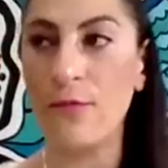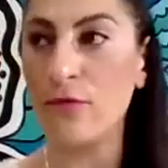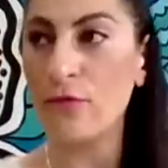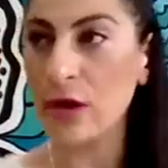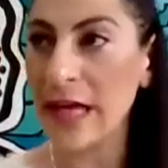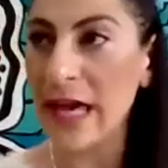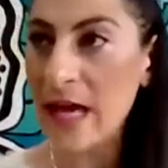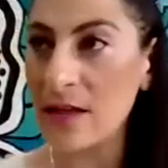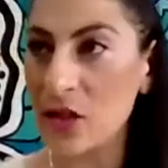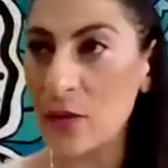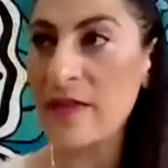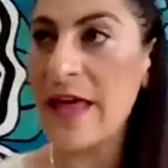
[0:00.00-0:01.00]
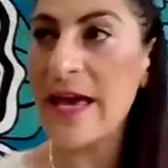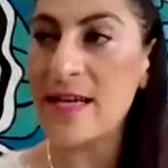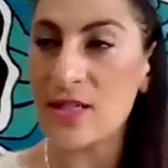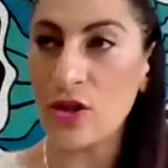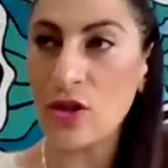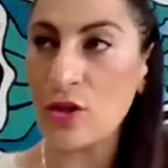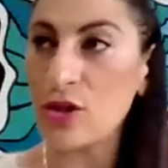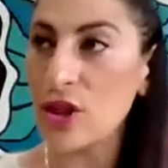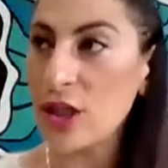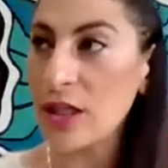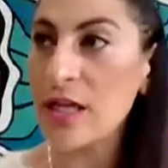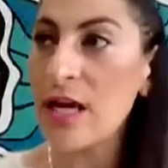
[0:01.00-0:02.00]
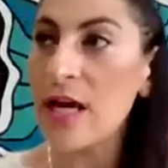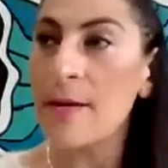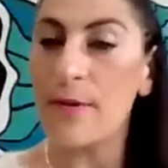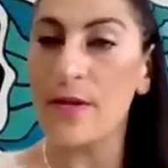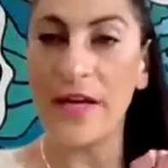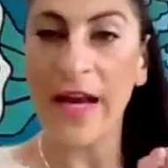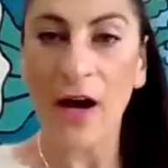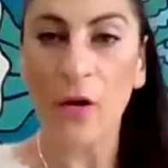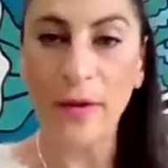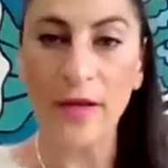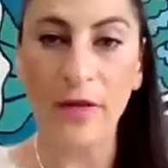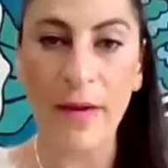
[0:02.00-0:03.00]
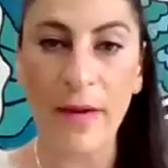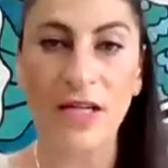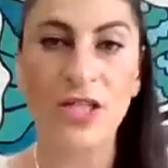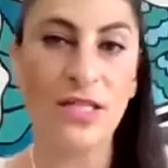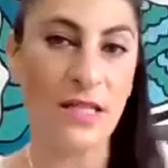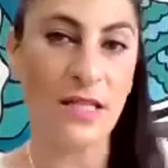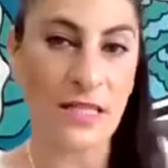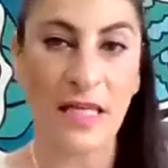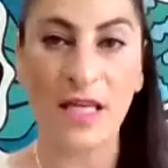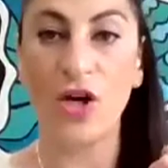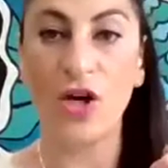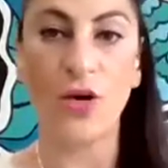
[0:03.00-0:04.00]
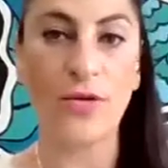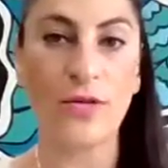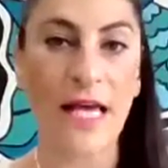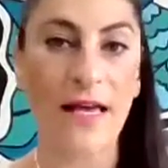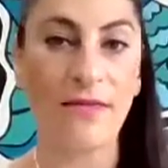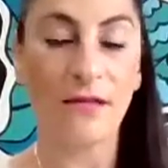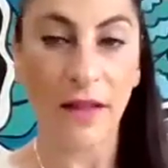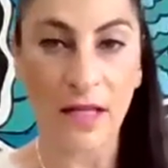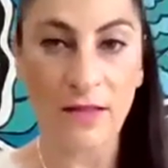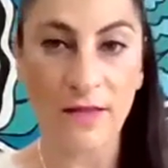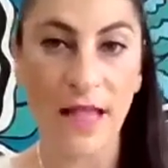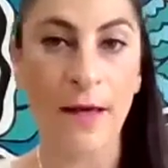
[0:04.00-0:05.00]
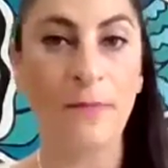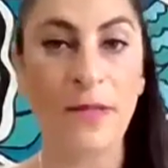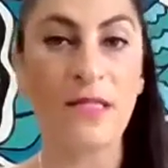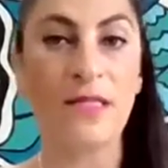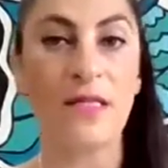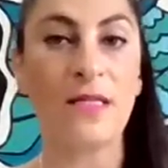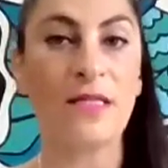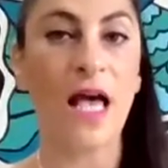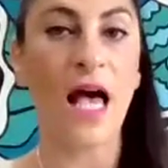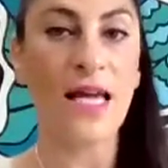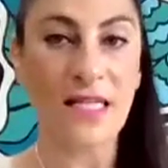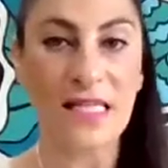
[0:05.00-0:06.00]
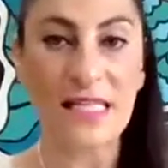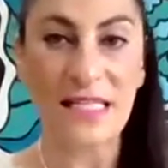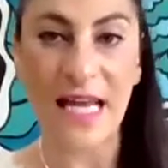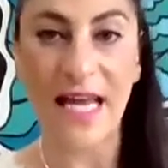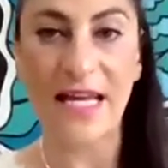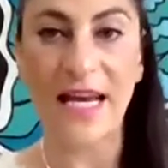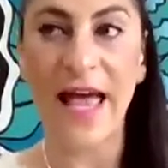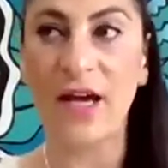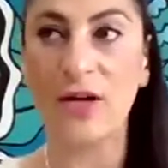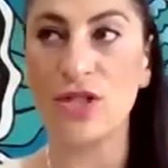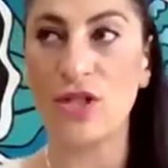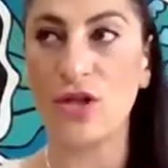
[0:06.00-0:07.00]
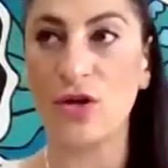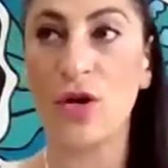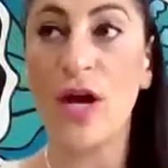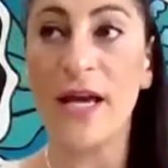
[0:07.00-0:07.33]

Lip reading: really doing the execution, but then helping the managers and the CEOs and the leaders of that business understand how to